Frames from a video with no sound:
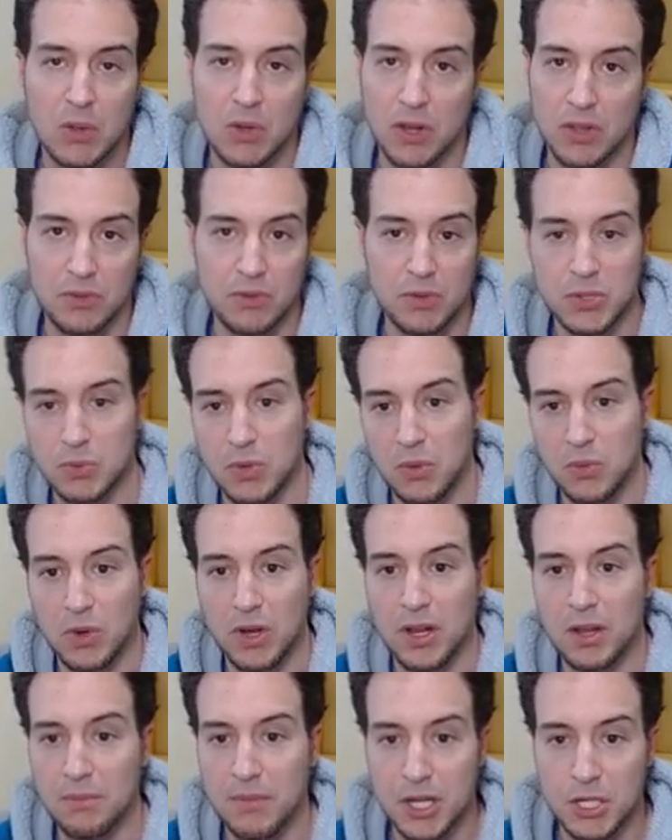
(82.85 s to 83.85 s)
In other words, we
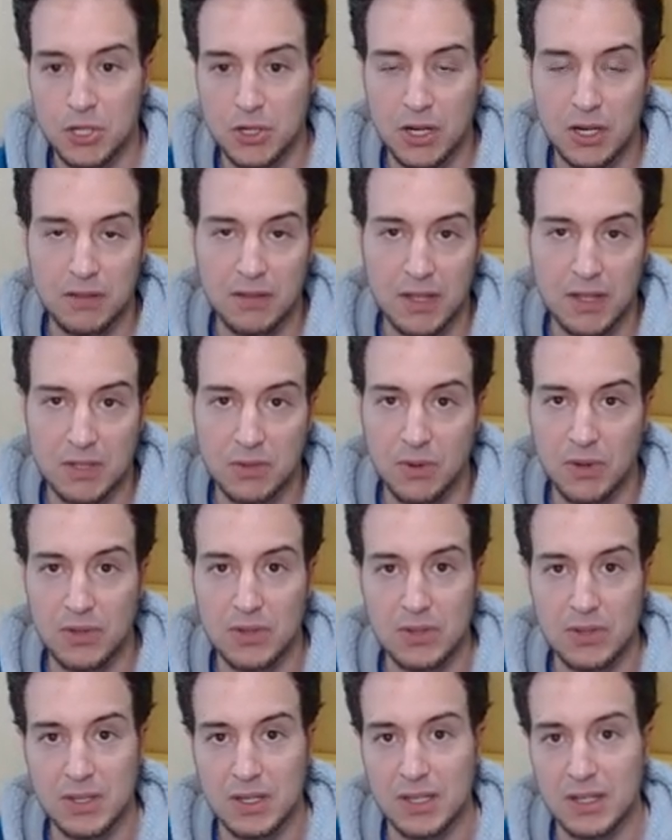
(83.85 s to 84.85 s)
want a metric that's going
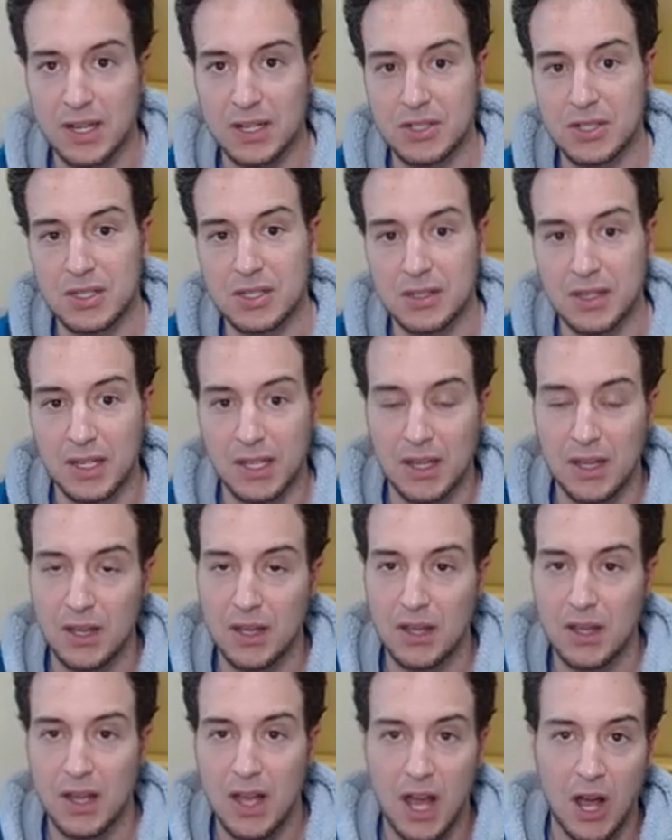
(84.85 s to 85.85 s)
to see not just like
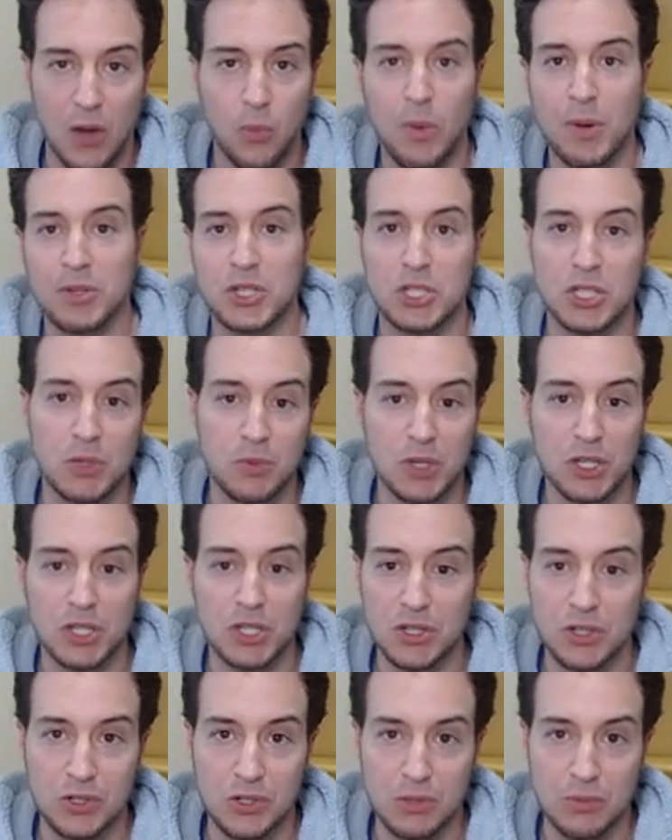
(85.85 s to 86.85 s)
how much did we
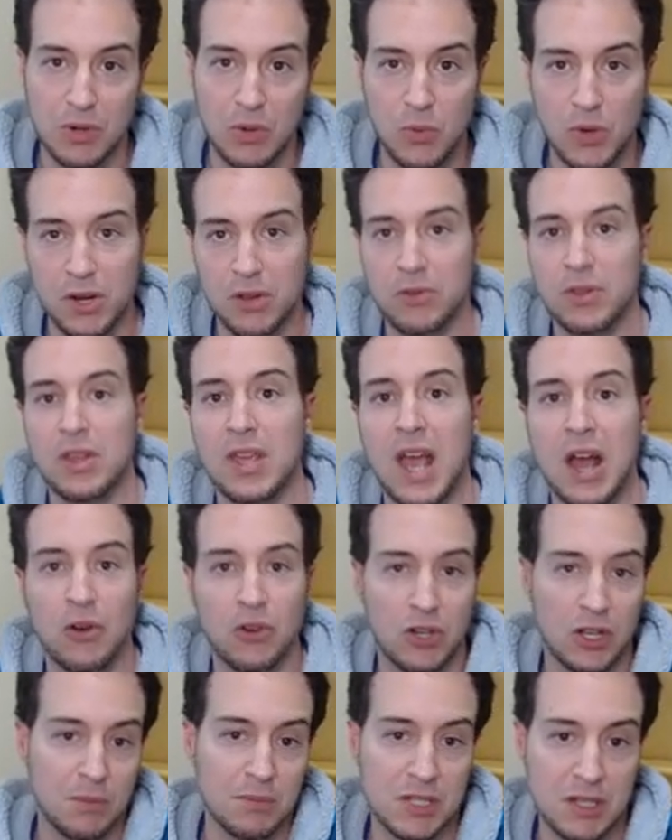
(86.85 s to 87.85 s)
do, but what are the
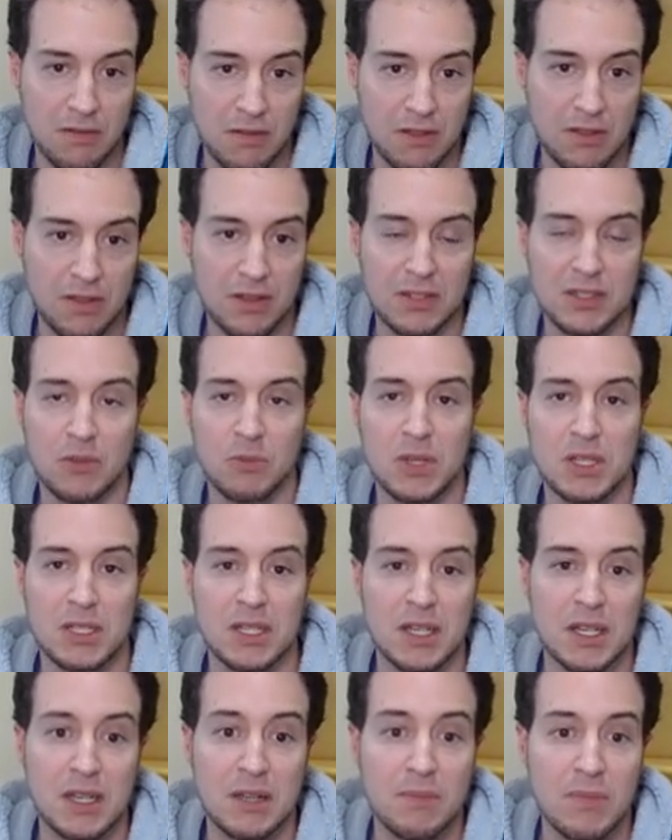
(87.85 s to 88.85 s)
outcomes of the things that we
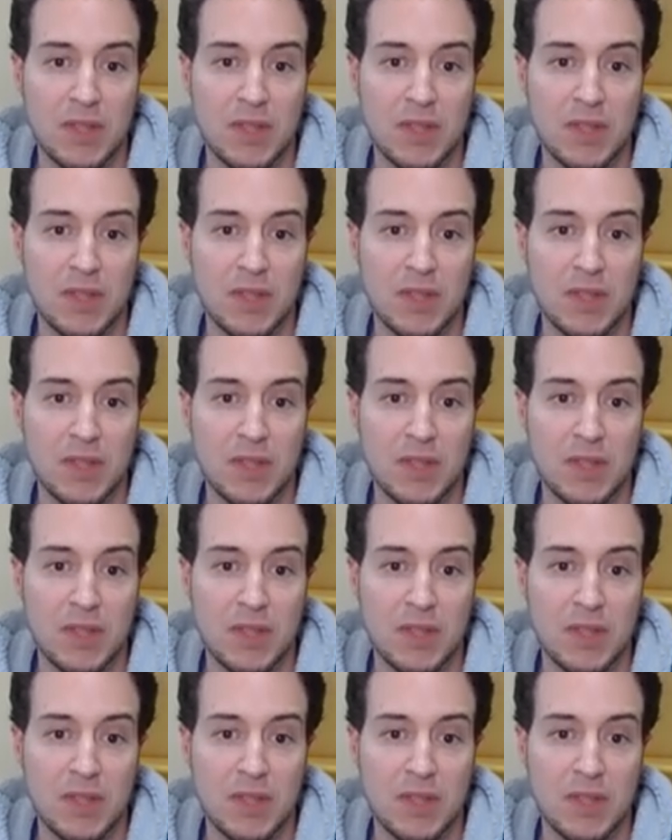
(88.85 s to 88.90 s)
did.